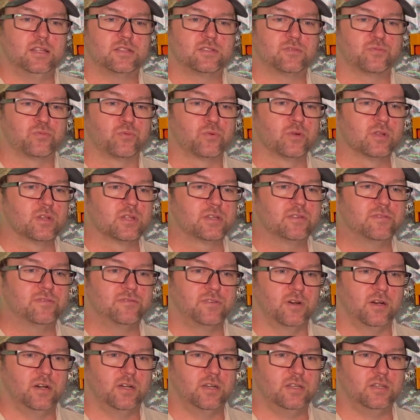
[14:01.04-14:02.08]
really
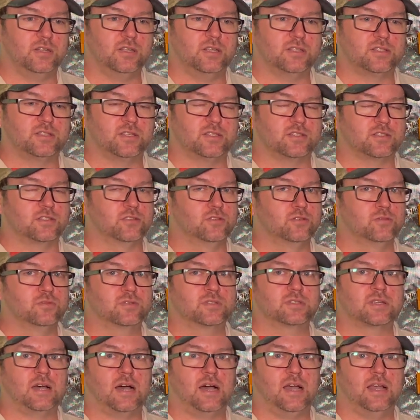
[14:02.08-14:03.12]
fun. It's a new
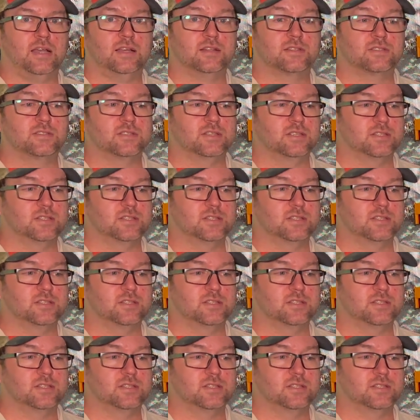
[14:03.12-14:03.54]
science.